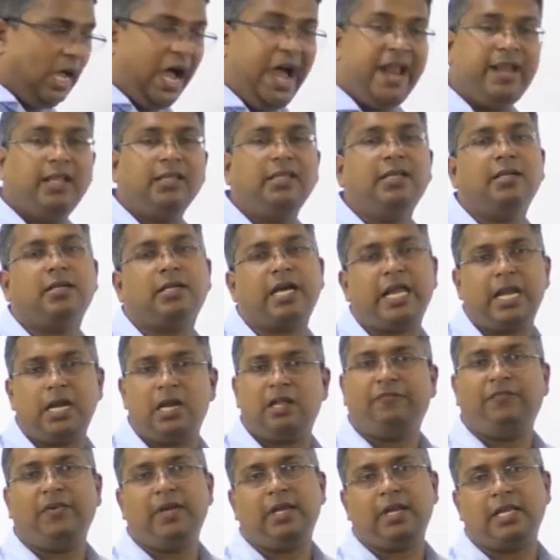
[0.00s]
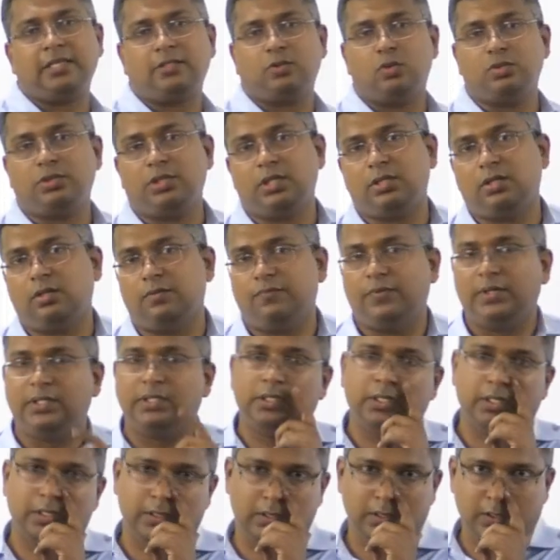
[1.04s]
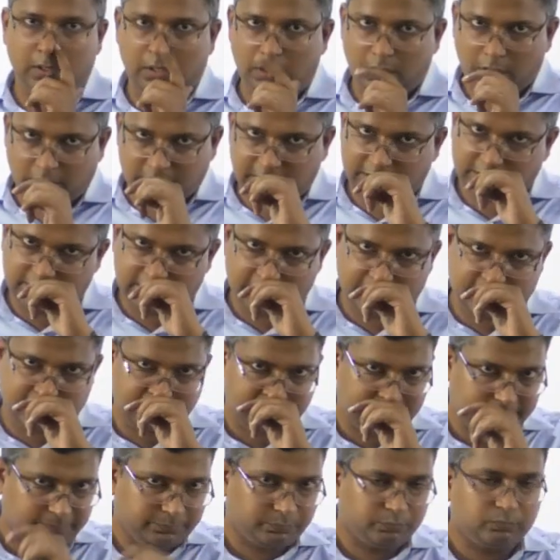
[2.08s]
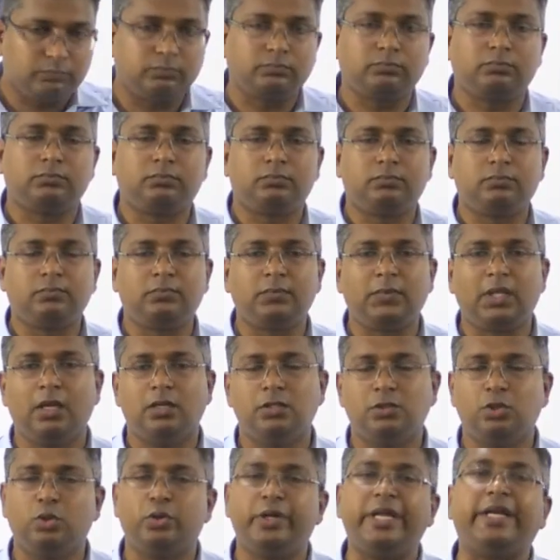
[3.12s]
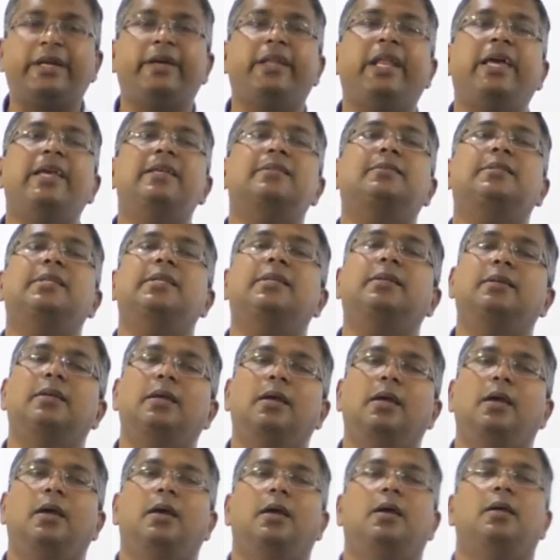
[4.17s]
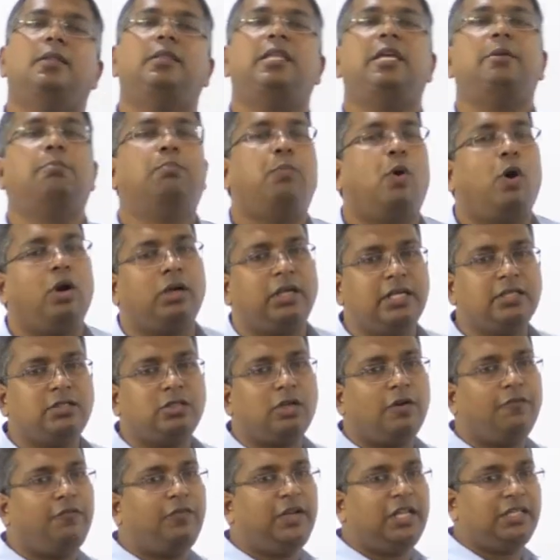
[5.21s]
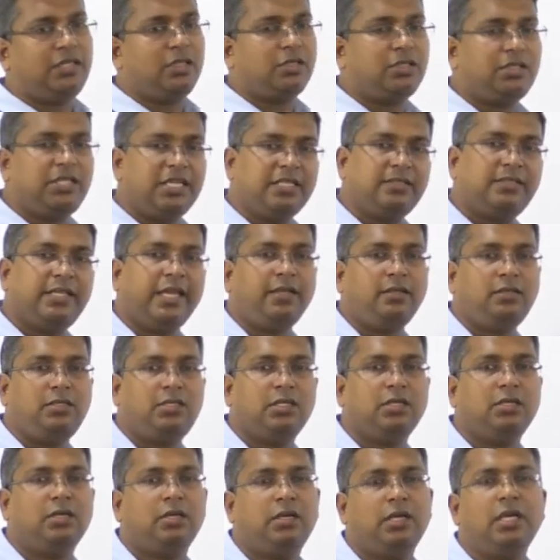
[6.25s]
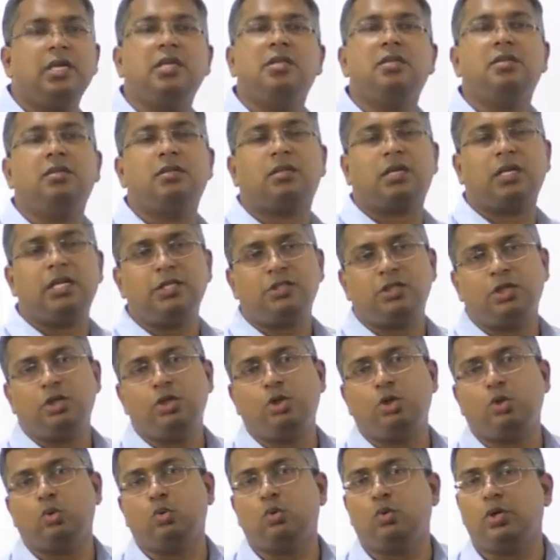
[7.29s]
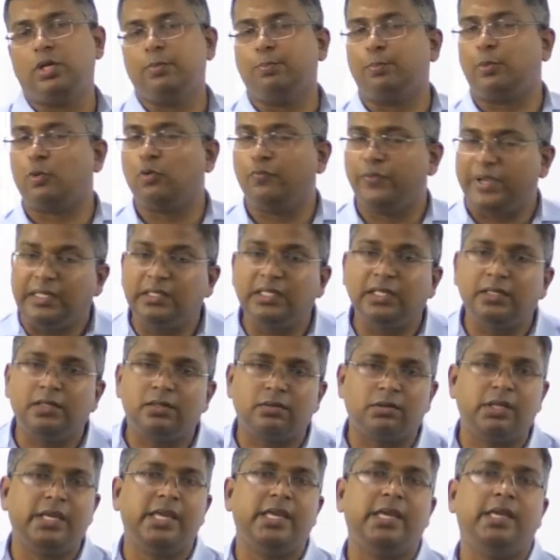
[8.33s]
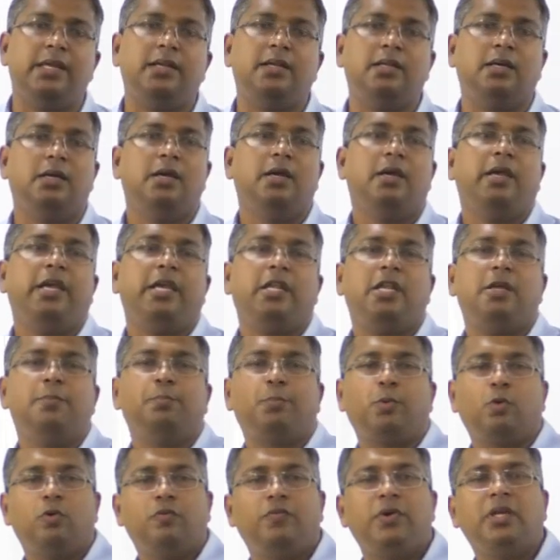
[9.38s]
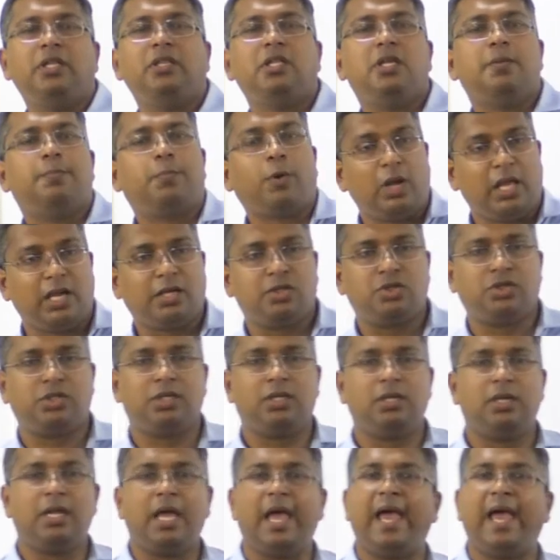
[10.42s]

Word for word: another current affair associated with logistics. So recognizing the importance of logistics sector in relation to improving the trade and improving the production